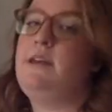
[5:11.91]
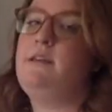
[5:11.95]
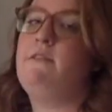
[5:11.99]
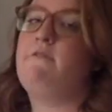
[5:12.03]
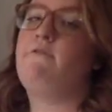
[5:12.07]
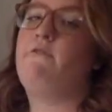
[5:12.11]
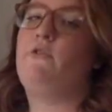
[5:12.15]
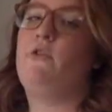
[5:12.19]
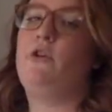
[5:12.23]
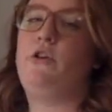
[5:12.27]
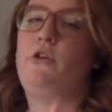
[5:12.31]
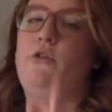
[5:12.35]

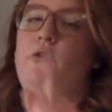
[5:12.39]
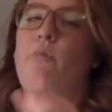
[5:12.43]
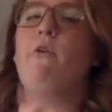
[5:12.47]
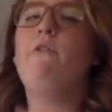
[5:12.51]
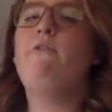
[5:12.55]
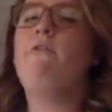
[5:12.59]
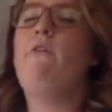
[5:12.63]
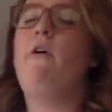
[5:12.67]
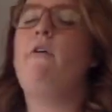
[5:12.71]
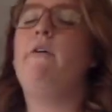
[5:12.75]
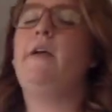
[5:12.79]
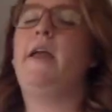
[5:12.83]
for
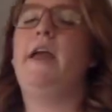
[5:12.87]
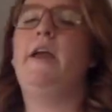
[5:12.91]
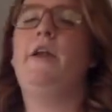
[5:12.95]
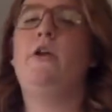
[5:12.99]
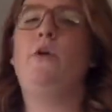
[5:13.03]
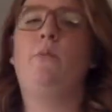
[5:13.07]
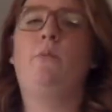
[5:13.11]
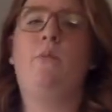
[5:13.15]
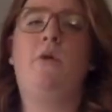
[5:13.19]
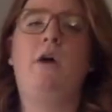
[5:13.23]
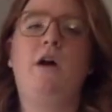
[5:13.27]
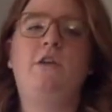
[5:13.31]
your
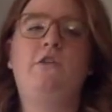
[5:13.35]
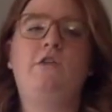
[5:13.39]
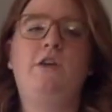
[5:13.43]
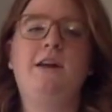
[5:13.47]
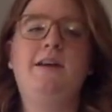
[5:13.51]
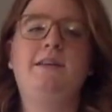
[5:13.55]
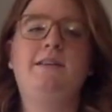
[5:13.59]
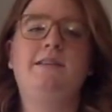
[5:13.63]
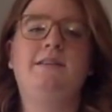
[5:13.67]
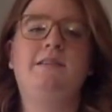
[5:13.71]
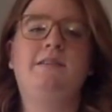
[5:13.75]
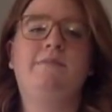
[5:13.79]
volcano
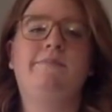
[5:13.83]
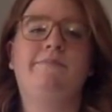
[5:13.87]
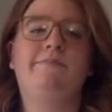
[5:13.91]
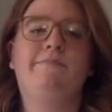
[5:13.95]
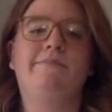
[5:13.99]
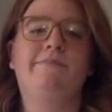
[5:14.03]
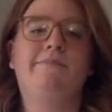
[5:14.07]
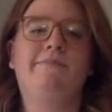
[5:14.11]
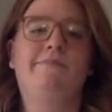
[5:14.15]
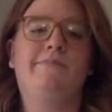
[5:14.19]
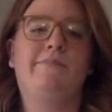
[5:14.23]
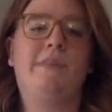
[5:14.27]
project
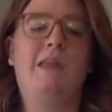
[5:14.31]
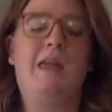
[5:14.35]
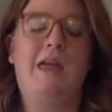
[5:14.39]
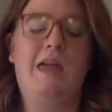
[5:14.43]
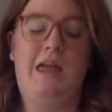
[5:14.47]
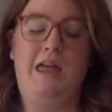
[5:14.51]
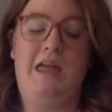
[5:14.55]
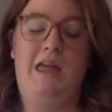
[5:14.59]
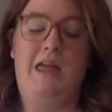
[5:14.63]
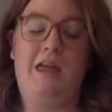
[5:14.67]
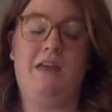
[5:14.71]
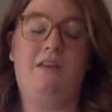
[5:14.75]

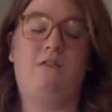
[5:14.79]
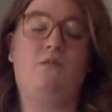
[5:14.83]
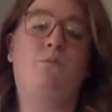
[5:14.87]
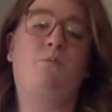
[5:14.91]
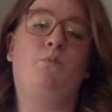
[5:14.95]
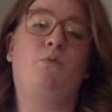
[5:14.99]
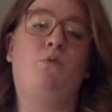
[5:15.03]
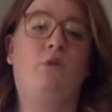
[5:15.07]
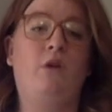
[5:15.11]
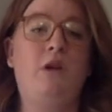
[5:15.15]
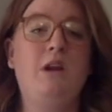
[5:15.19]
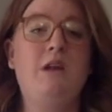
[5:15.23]
is
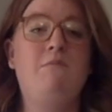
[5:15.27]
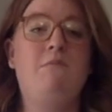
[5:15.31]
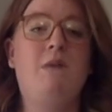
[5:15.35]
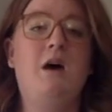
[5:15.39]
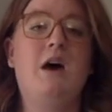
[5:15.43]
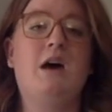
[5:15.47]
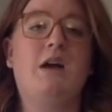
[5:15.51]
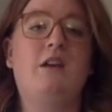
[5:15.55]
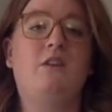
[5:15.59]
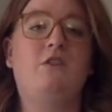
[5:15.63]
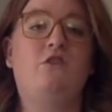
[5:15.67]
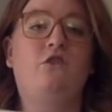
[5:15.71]
pretty
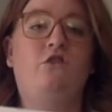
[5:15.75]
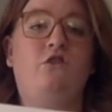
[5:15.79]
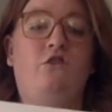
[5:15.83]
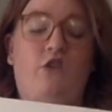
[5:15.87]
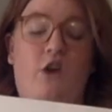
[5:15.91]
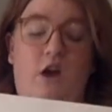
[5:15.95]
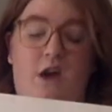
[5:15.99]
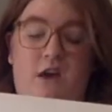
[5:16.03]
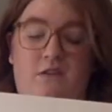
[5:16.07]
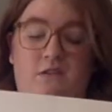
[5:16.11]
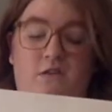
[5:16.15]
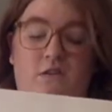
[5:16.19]
much
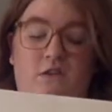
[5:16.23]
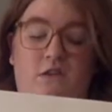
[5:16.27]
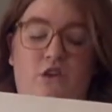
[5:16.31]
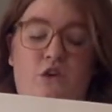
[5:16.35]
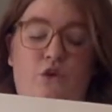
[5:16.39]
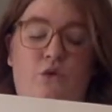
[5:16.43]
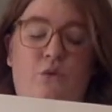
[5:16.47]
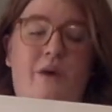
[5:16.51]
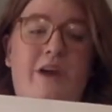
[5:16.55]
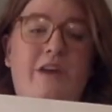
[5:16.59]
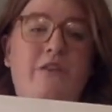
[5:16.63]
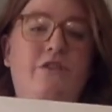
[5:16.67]
just
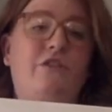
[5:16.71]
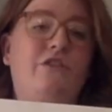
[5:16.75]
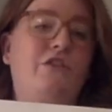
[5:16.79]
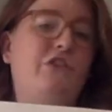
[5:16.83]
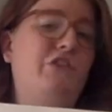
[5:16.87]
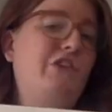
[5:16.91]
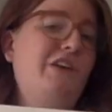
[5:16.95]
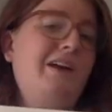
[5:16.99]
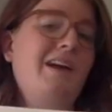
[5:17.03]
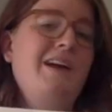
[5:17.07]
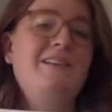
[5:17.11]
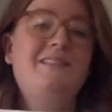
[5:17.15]

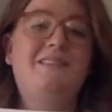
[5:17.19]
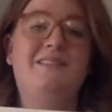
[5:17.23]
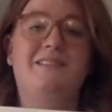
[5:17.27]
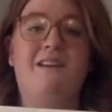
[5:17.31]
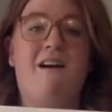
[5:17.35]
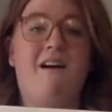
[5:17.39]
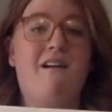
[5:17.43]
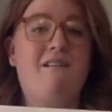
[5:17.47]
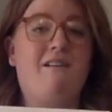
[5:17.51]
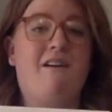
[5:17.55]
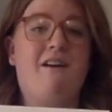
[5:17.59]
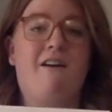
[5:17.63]

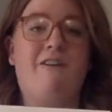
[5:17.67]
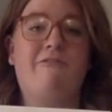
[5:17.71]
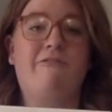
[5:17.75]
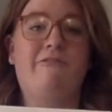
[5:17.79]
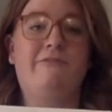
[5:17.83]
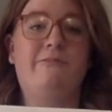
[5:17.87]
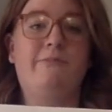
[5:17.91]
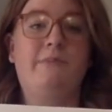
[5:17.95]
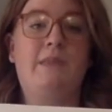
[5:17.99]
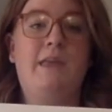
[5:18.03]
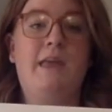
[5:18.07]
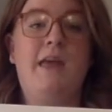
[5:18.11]
usgs.gov.
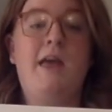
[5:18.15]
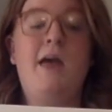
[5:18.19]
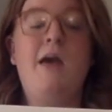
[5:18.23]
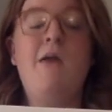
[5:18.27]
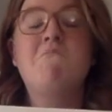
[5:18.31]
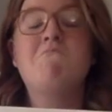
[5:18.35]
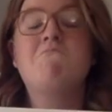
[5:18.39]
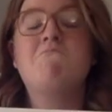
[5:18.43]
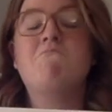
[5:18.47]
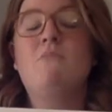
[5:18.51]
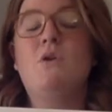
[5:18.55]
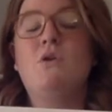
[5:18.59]

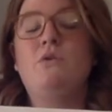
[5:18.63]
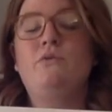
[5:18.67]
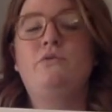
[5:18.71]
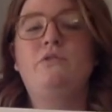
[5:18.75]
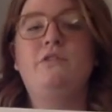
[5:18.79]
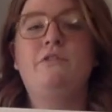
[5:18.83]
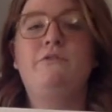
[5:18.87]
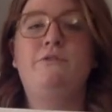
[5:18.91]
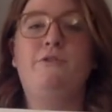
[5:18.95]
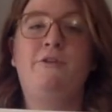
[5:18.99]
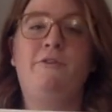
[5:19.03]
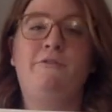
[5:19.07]
Most
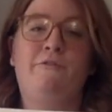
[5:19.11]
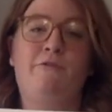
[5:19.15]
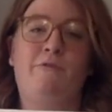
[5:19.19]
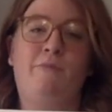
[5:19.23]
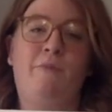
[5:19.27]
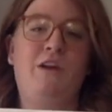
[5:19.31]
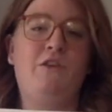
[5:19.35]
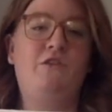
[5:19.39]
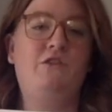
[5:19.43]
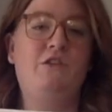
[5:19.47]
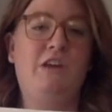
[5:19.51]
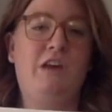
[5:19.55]
of your
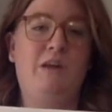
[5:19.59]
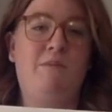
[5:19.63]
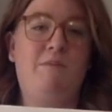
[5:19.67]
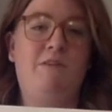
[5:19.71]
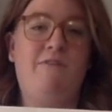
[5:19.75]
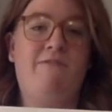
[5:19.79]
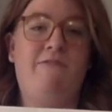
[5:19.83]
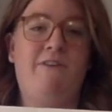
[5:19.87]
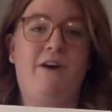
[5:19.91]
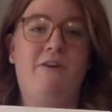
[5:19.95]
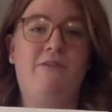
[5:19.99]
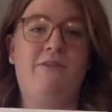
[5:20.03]
information can be
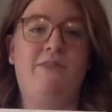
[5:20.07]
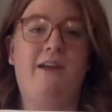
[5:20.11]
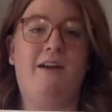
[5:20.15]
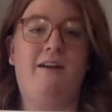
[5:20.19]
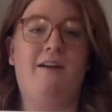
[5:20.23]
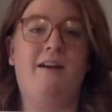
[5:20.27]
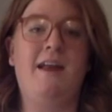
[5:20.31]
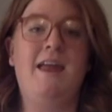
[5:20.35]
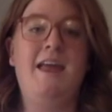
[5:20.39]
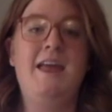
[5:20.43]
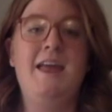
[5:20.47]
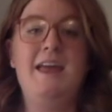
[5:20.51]
found
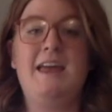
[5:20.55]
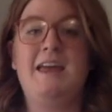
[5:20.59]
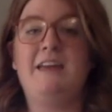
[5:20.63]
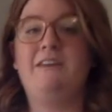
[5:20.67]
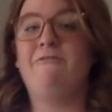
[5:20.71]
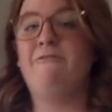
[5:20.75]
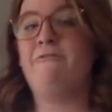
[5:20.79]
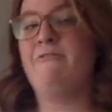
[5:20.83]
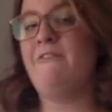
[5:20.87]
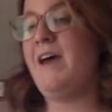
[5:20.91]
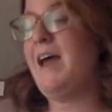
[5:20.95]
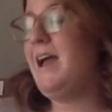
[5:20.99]
there.
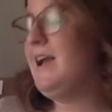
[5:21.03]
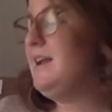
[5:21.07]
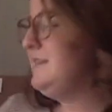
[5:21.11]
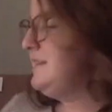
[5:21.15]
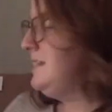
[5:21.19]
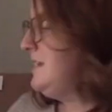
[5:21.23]
In fact,